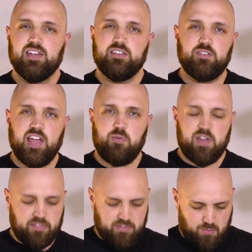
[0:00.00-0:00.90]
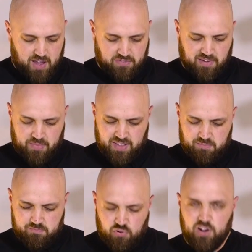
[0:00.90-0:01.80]
Today we have
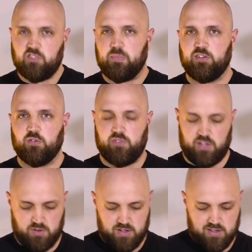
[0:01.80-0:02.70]
something pretty special for you.